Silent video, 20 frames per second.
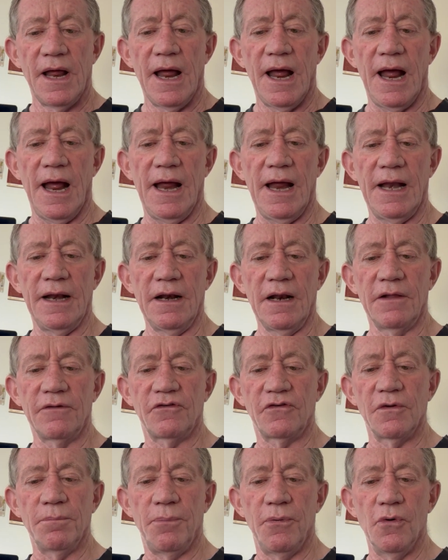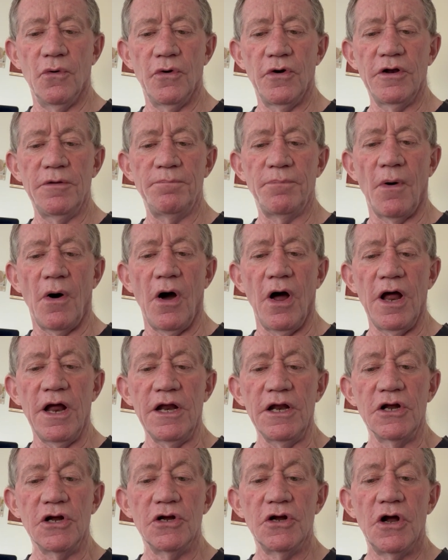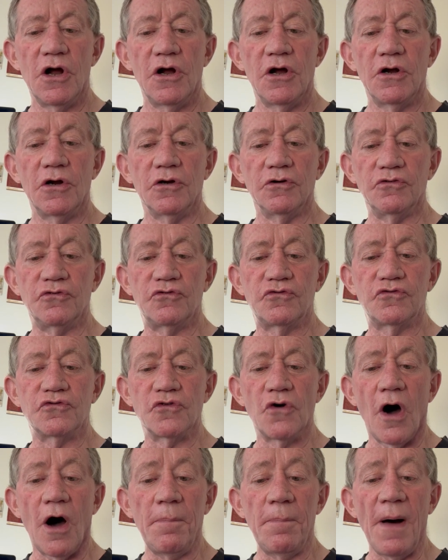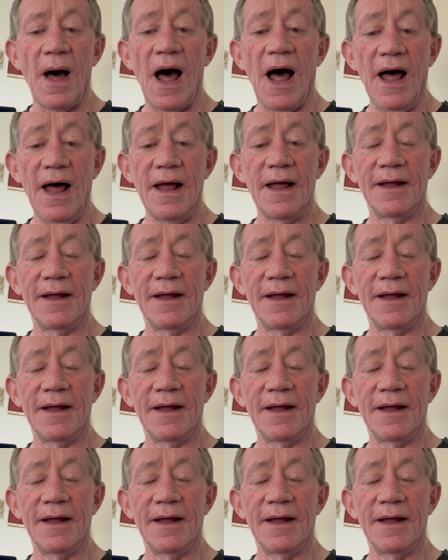And supported by Dropper